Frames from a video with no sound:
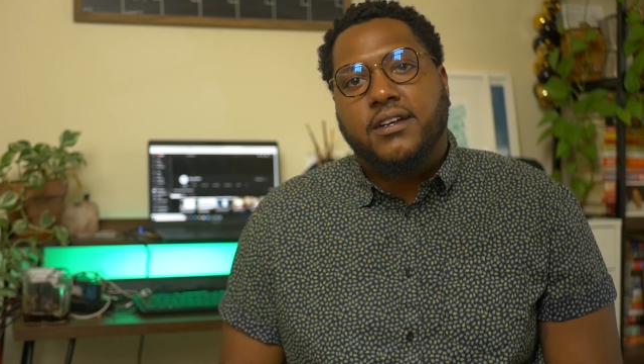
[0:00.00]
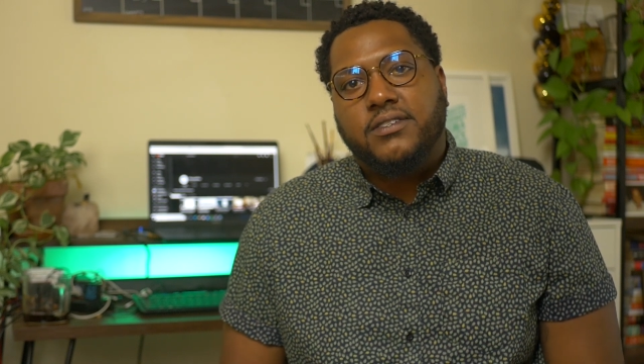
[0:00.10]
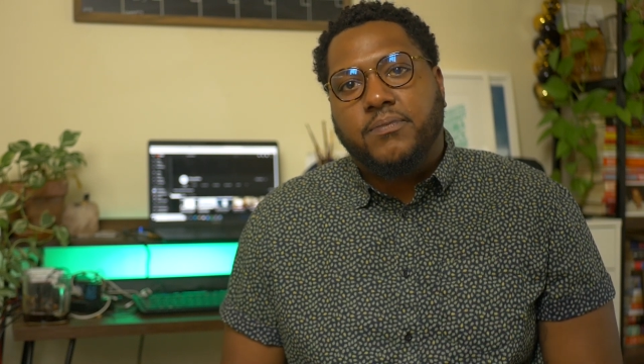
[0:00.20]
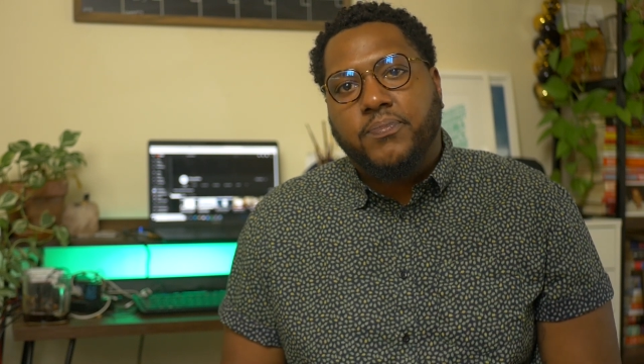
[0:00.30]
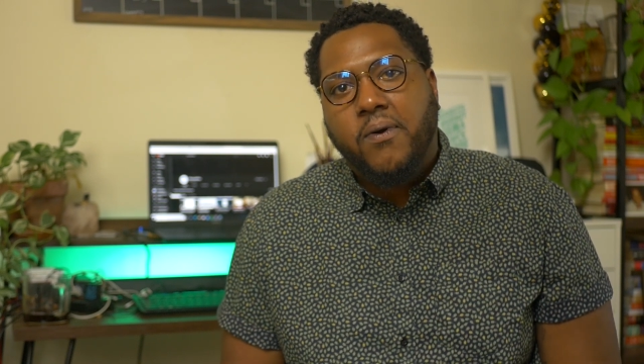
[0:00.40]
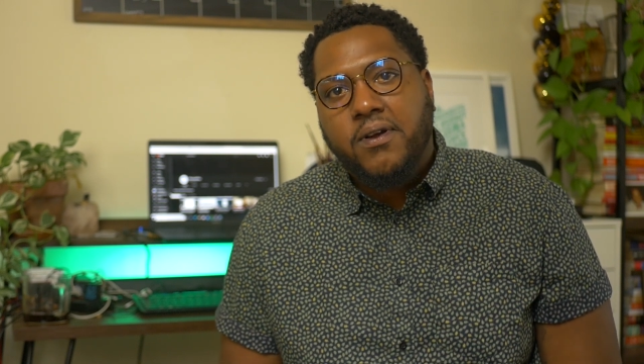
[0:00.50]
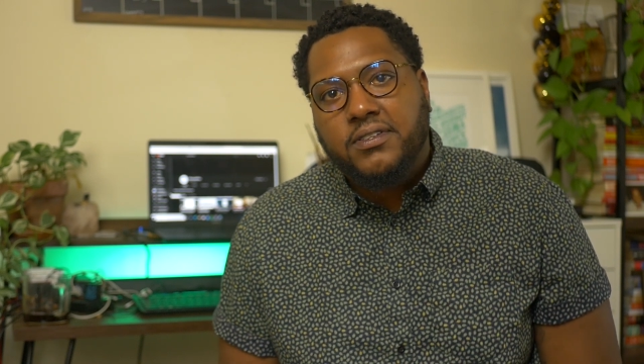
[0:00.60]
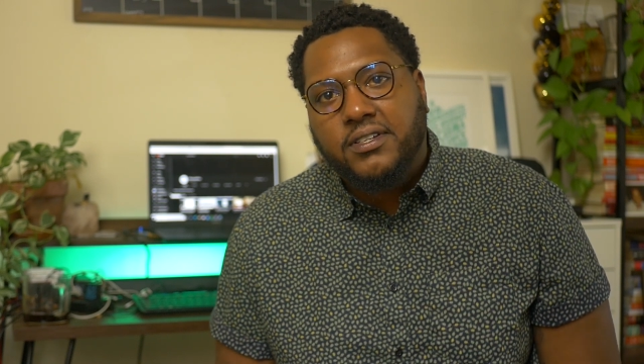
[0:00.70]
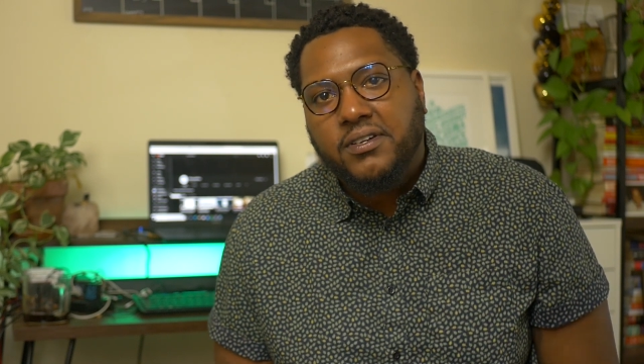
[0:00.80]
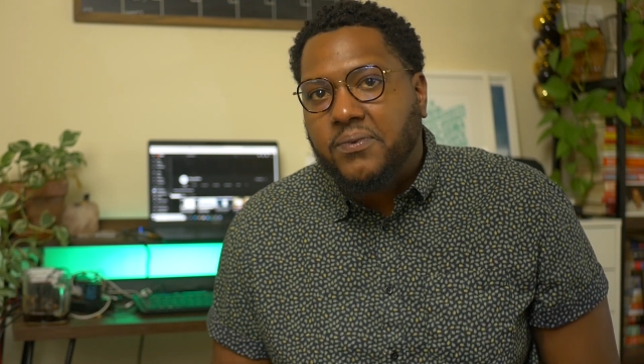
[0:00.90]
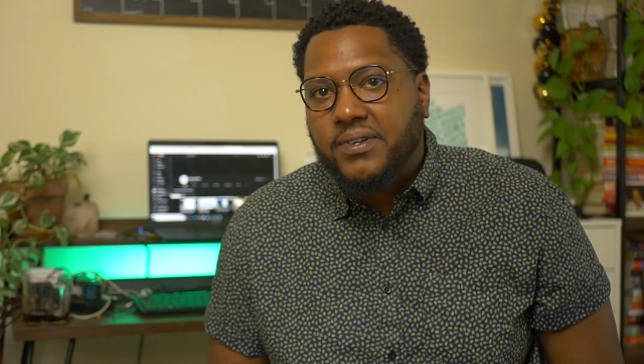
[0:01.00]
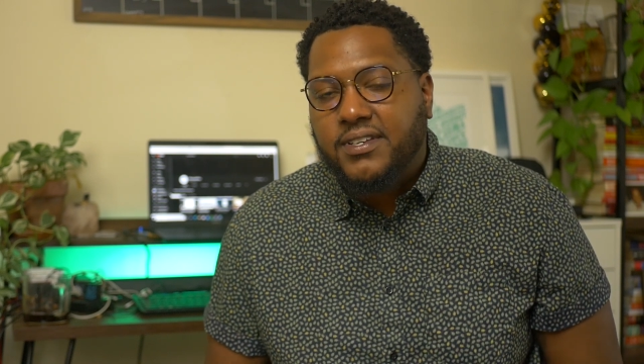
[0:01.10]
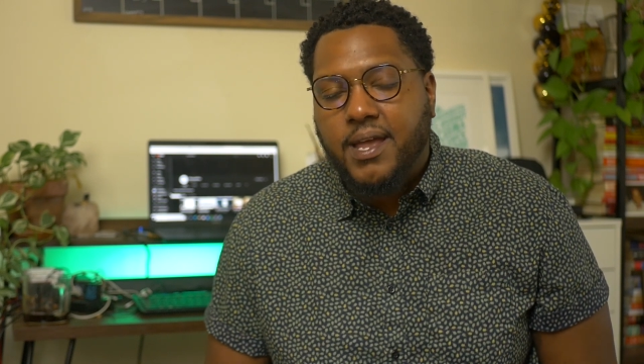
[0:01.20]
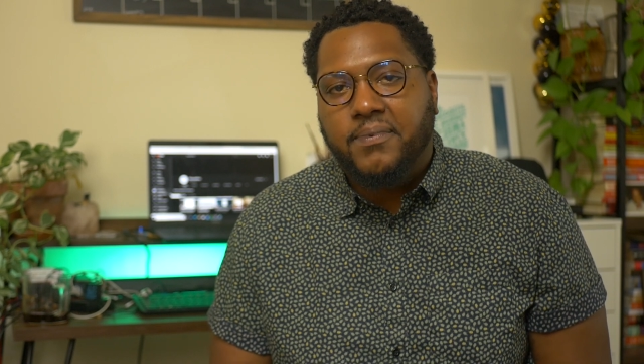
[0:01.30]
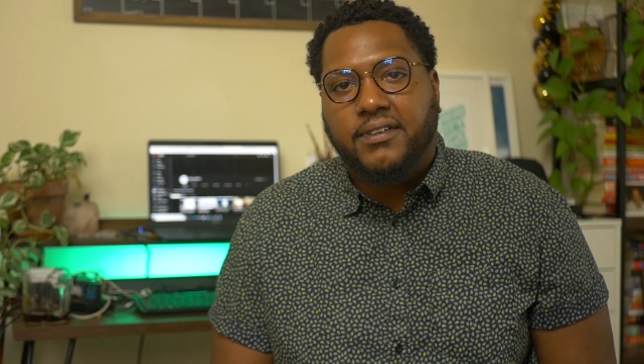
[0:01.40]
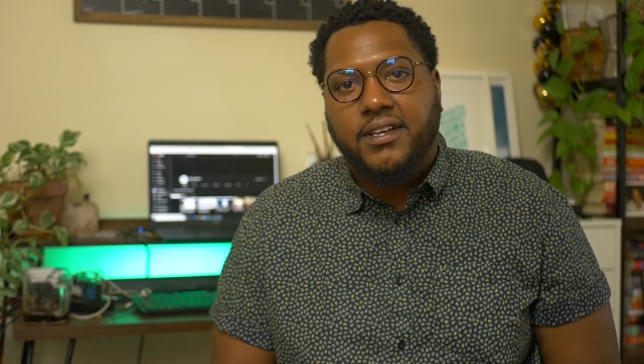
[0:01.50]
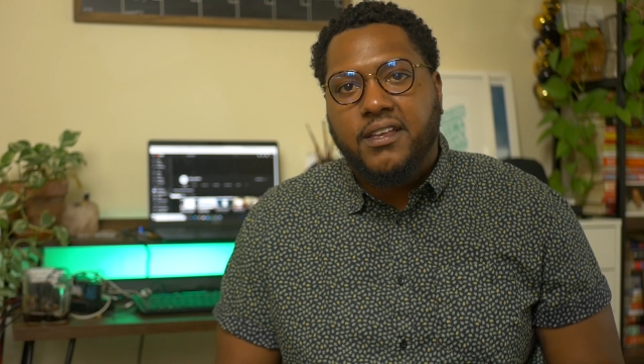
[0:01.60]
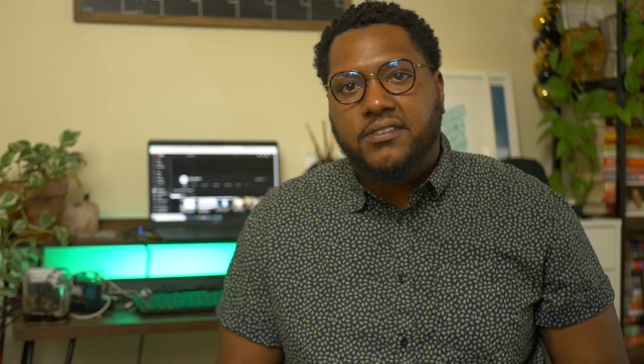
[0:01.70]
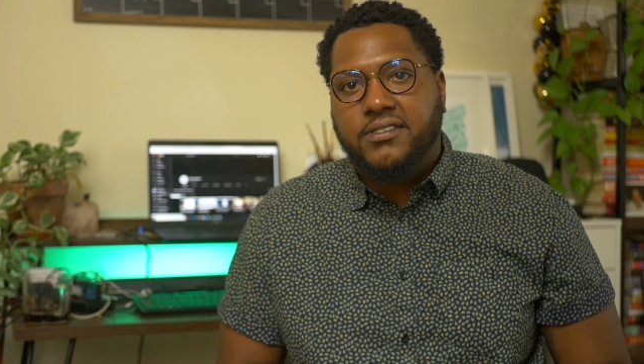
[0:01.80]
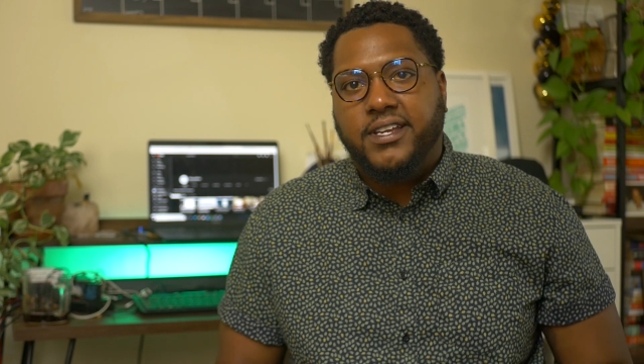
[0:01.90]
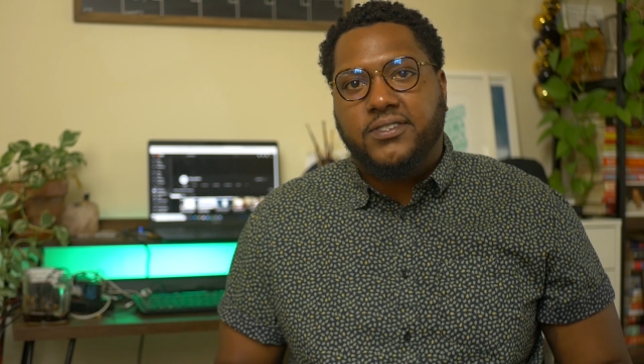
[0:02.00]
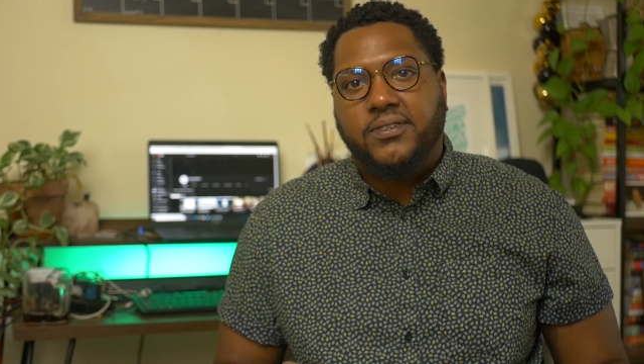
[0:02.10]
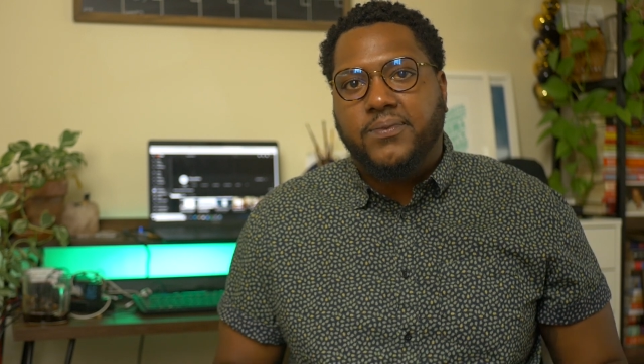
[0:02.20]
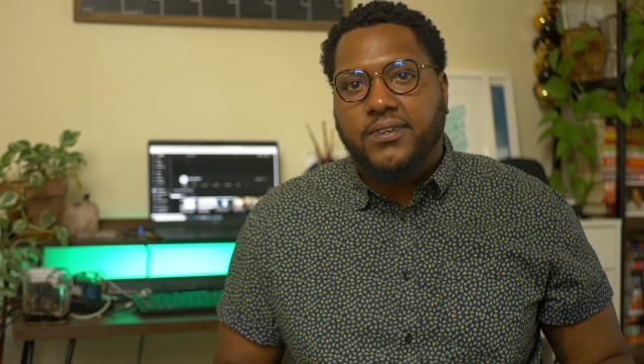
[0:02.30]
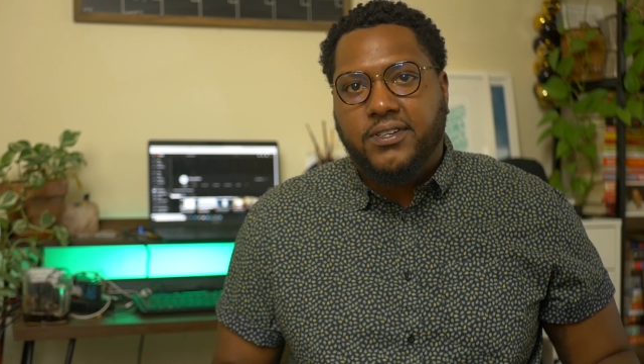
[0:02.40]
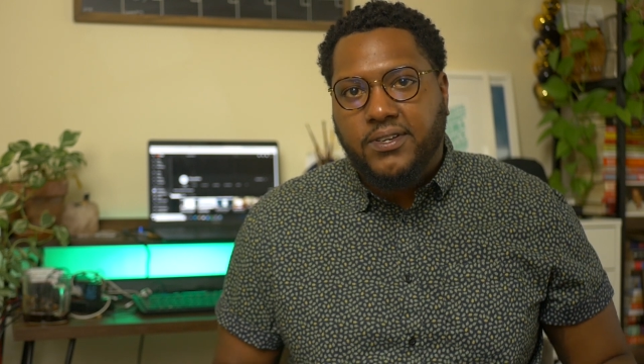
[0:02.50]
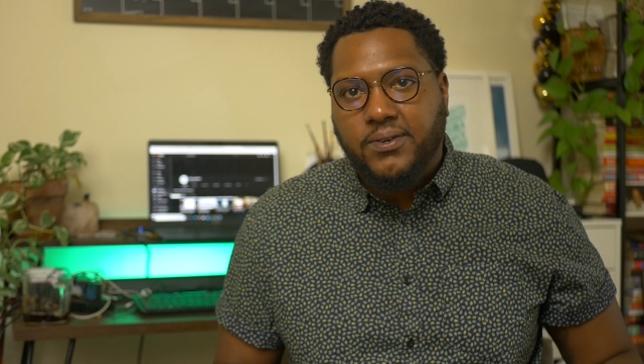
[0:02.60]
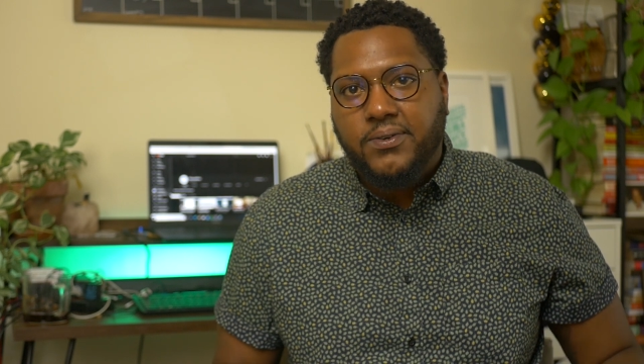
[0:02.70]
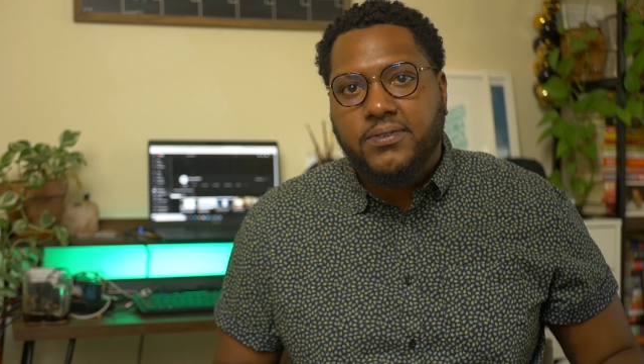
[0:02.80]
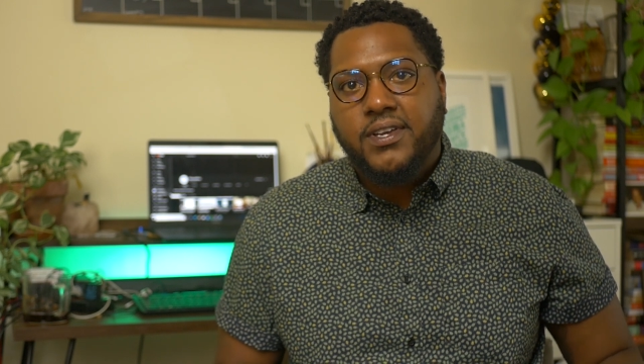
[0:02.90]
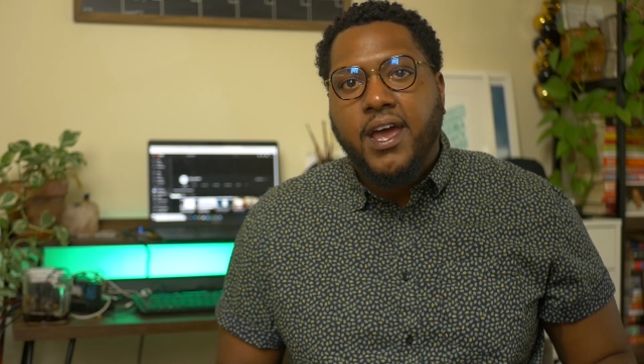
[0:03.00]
It's important to know what type of lenses that you want to use.